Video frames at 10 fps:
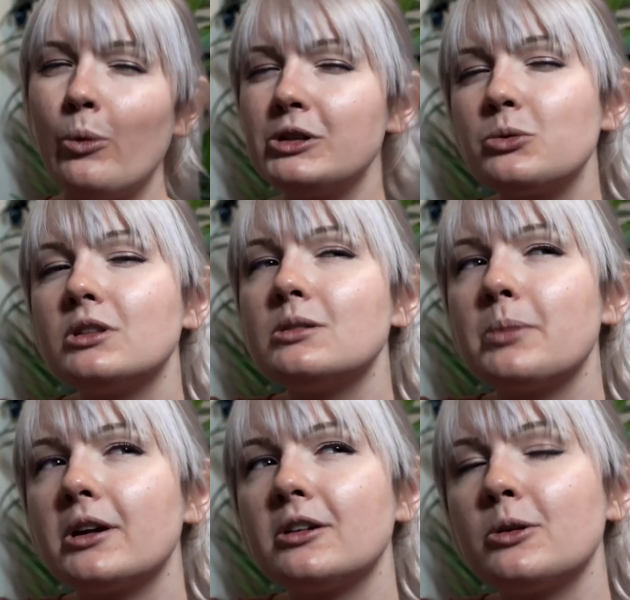Which one's
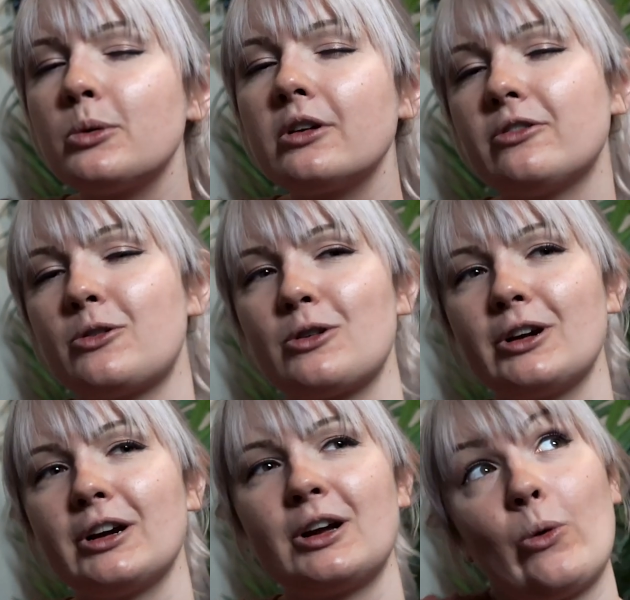better to work
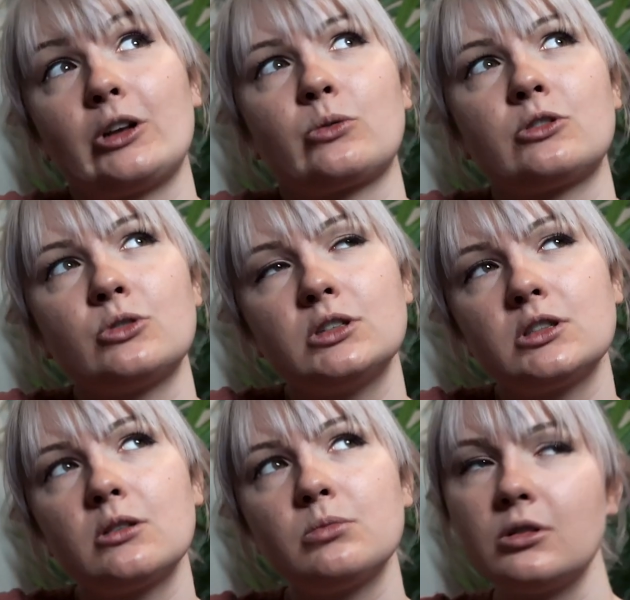for? Which one treats
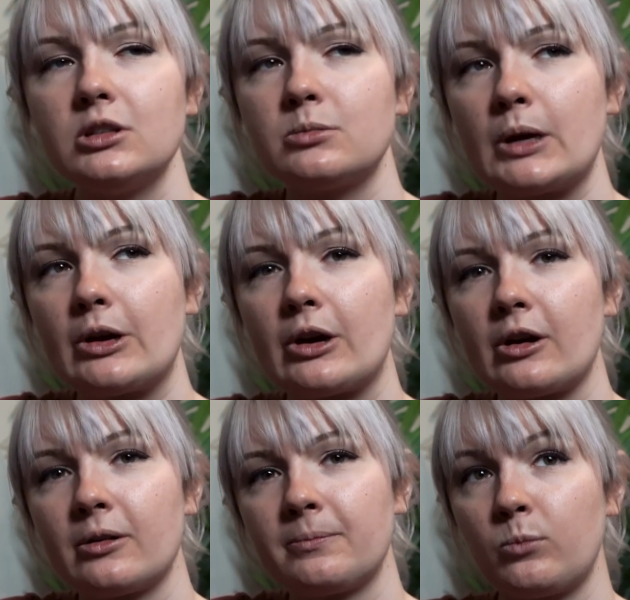their employees
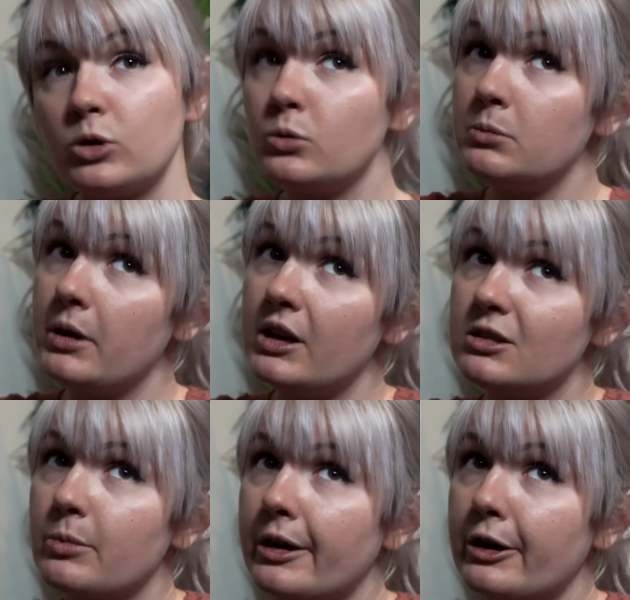better? Which one pays
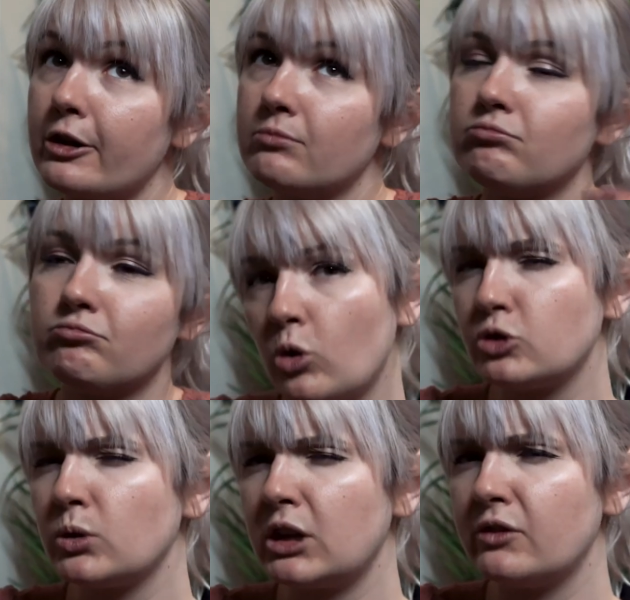better? Which
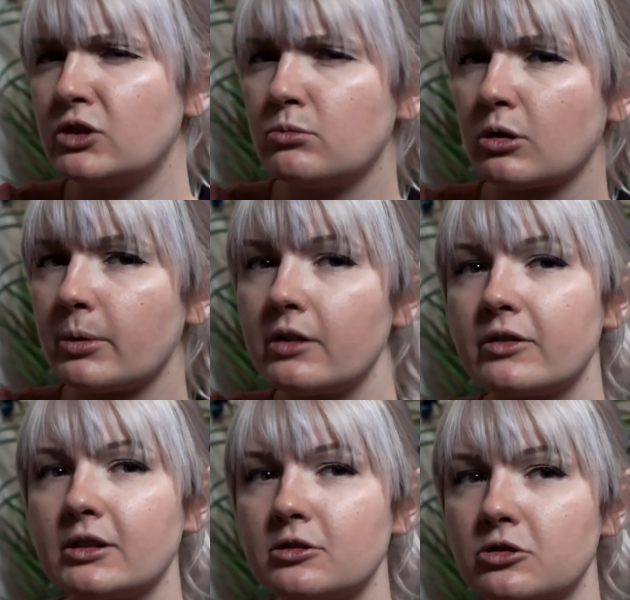one gives you more
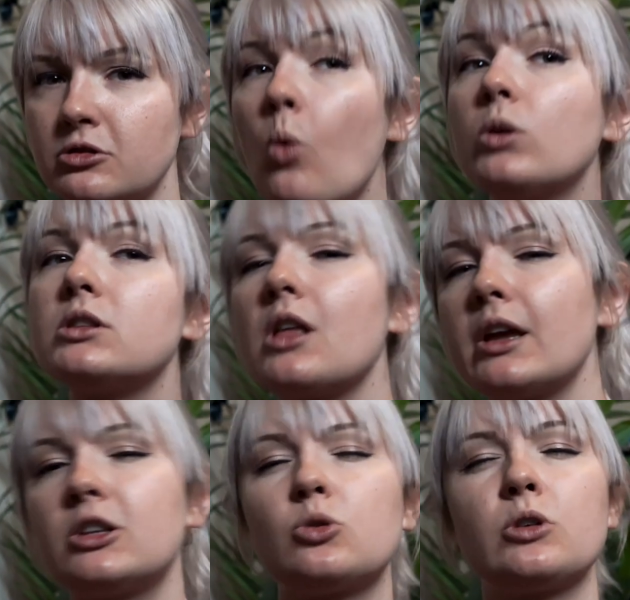benefits? What's it
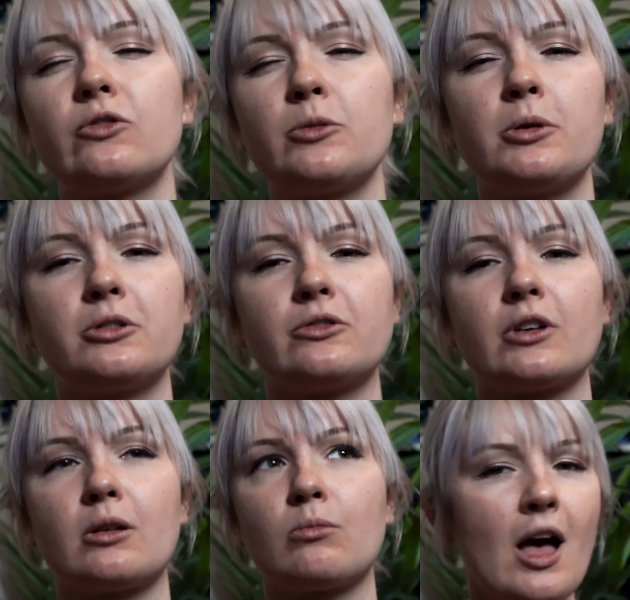like to work for both of
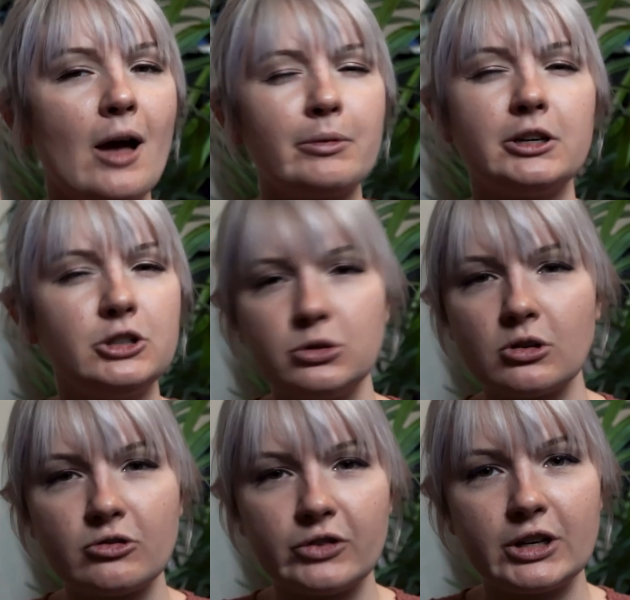them? I'm gonna do a
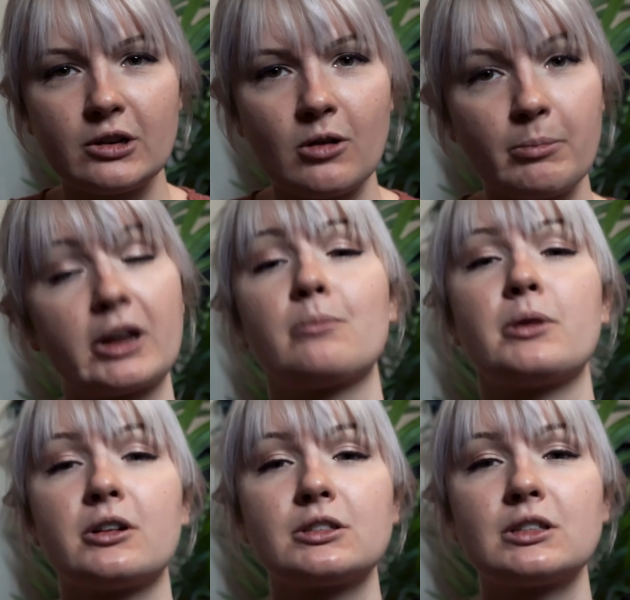whole video on my
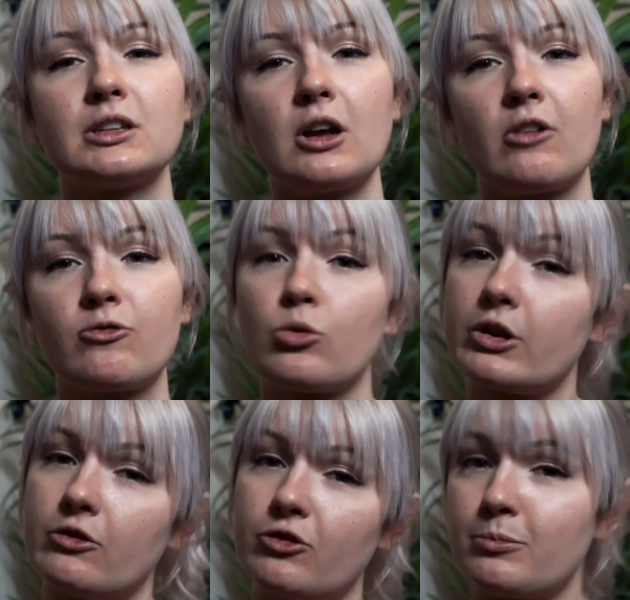comparison of
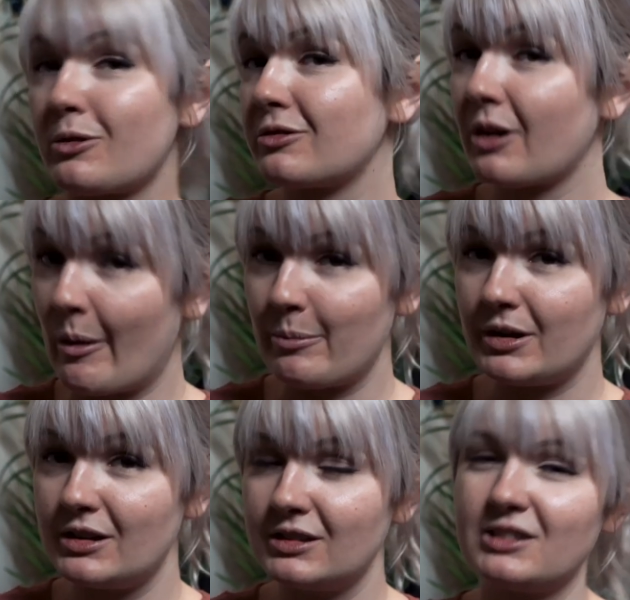working for both
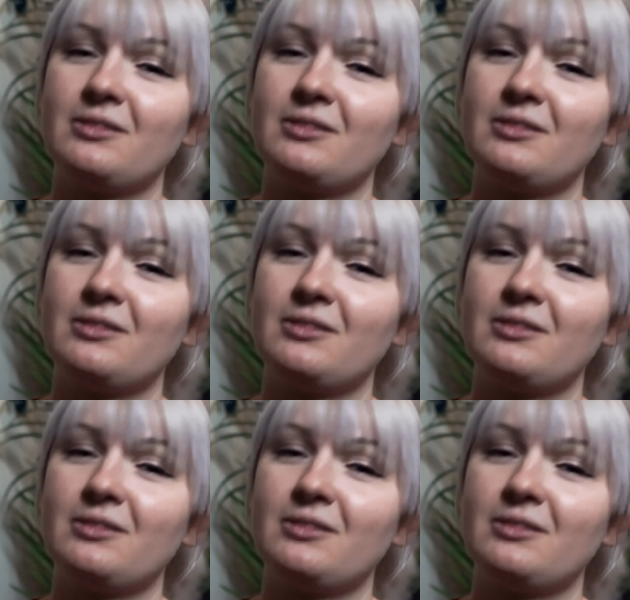companies.